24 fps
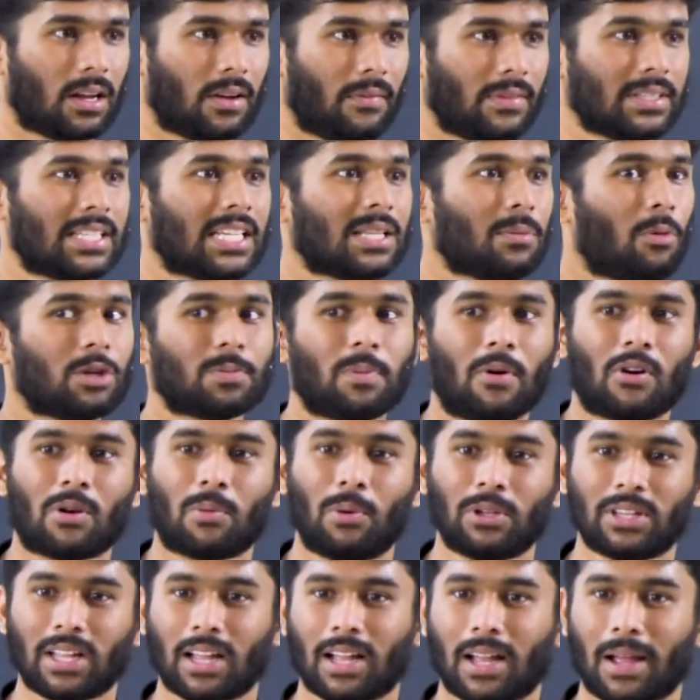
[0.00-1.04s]
Which is the most
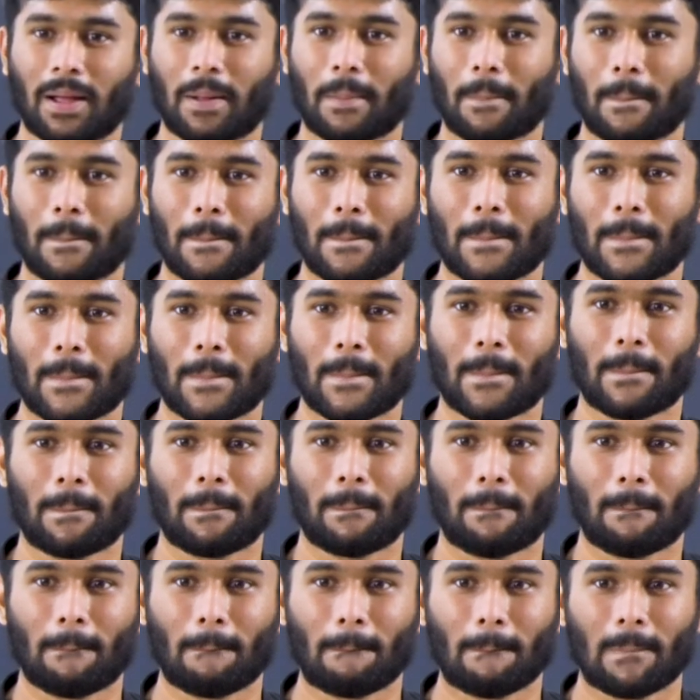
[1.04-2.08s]
powerful thing?
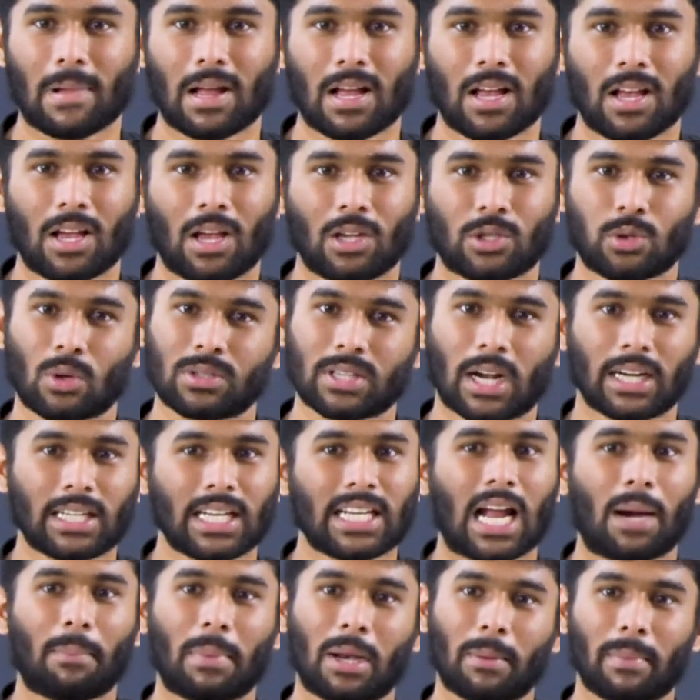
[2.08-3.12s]
So certain
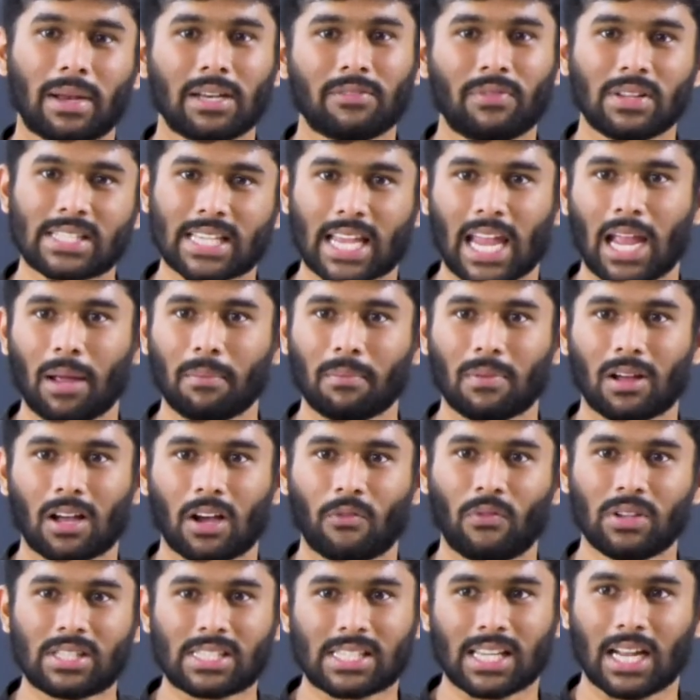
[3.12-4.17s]
amendment which came,
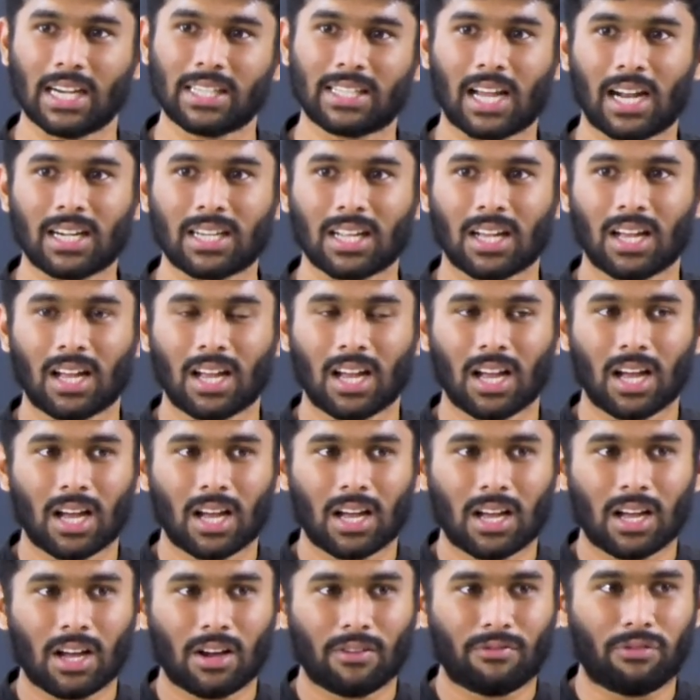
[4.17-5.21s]
which said that
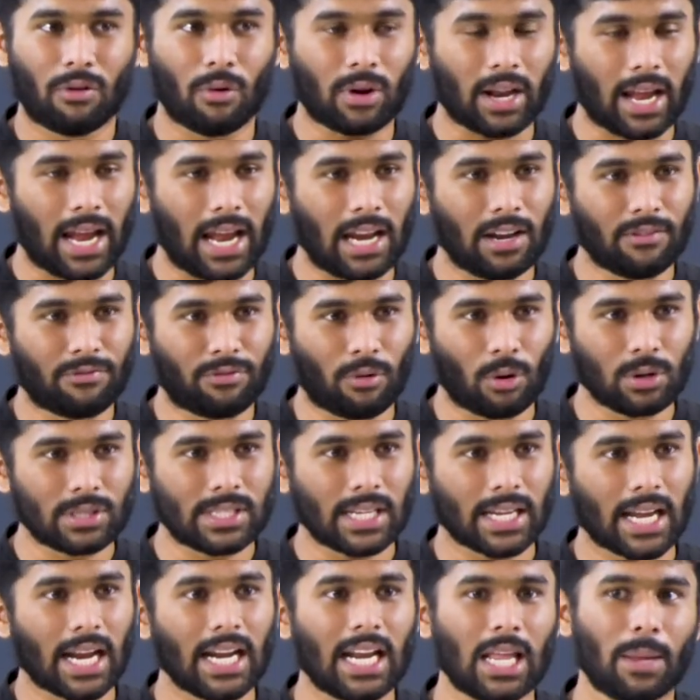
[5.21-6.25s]
for
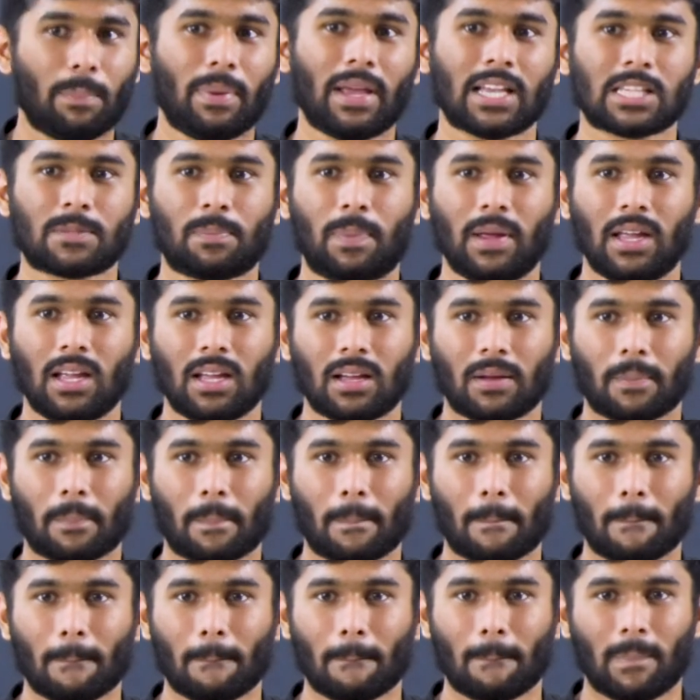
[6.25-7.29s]
enforcing a DPSP,
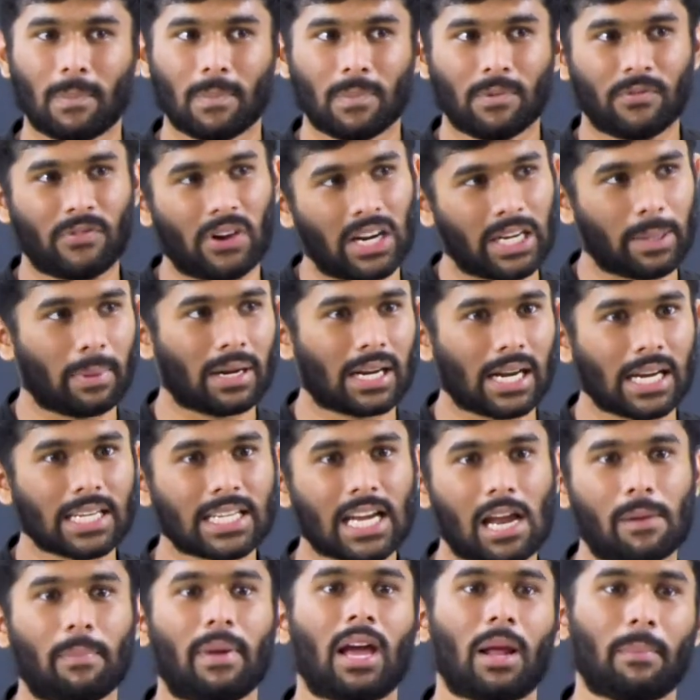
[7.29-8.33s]
fundamental right
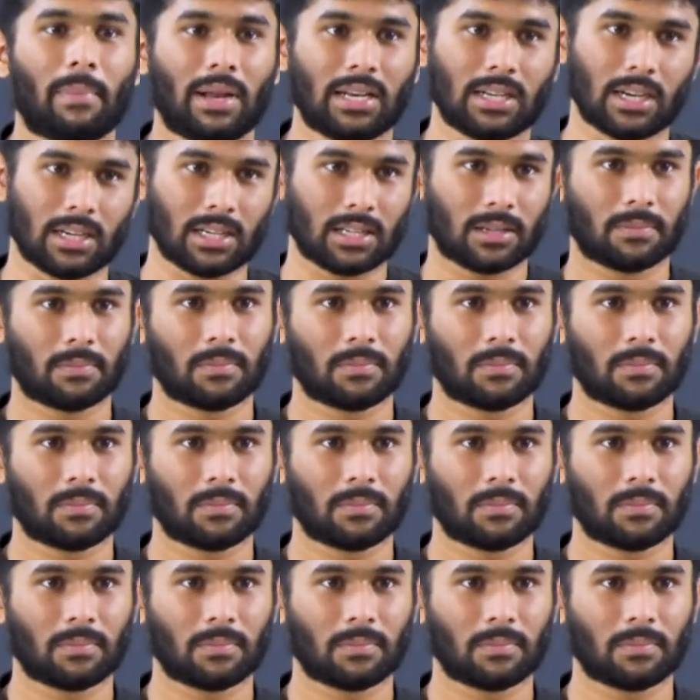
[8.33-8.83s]
can be amended.